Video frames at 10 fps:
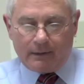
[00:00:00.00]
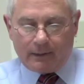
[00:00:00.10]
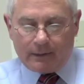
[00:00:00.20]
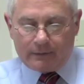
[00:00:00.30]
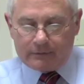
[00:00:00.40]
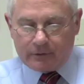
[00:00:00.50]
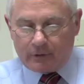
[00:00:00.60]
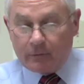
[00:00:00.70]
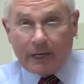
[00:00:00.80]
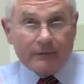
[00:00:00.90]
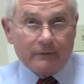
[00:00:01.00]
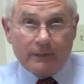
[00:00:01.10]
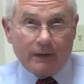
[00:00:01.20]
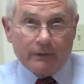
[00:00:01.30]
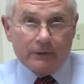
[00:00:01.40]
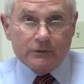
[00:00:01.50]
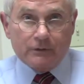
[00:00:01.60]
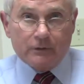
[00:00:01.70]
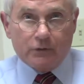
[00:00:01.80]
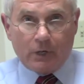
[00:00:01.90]
to correct the narrowness
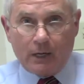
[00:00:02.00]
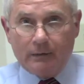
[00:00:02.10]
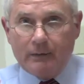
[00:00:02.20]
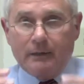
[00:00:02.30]
of the jaw.